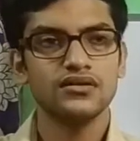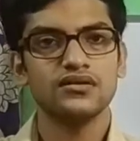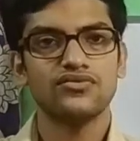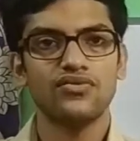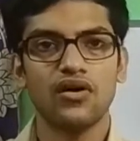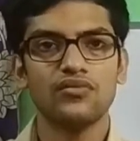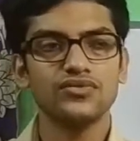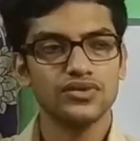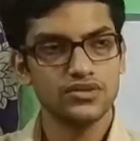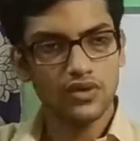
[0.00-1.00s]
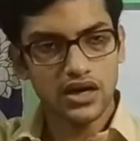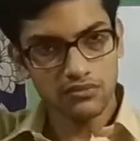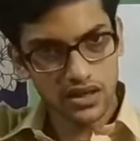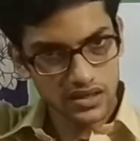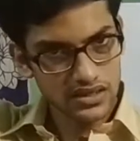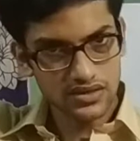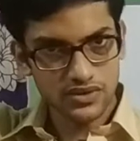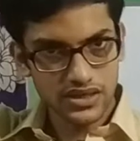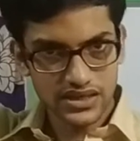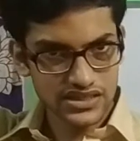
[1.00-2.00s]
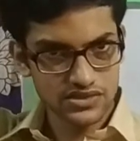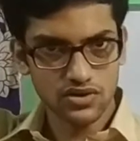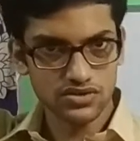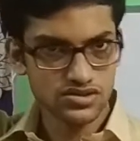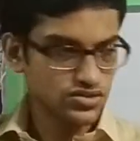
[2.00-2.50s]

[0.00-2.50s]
form with one button and one text box?